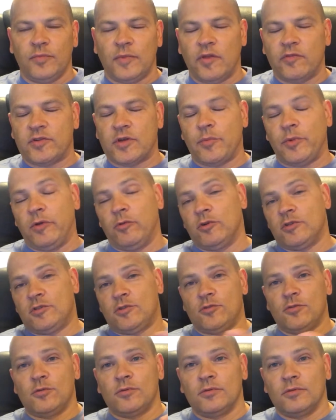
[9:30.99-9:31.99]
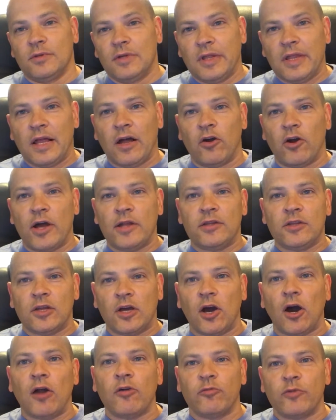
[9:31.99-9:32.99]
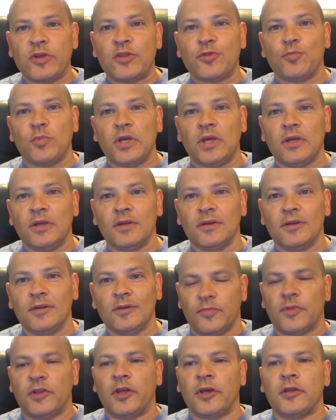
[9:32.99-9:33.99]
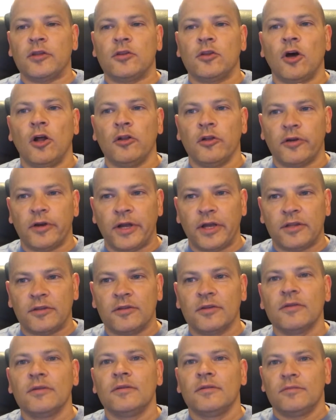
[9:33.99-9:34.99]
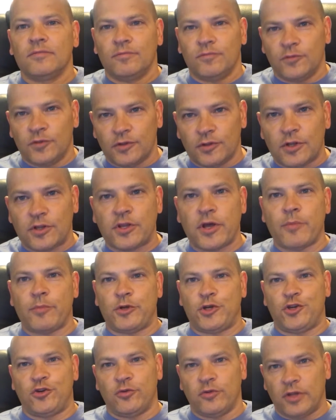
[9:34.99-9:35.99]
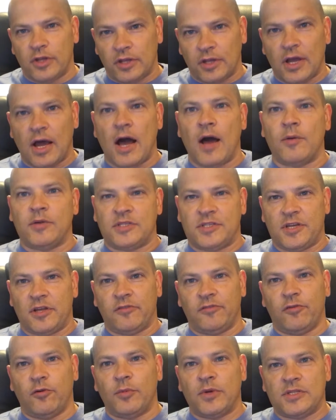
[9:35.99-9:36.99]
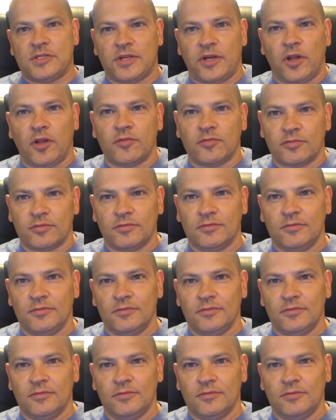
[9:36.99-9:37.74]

If somebody wants to ride in the car with me, they can tolerate the temperature that I'm set for myself.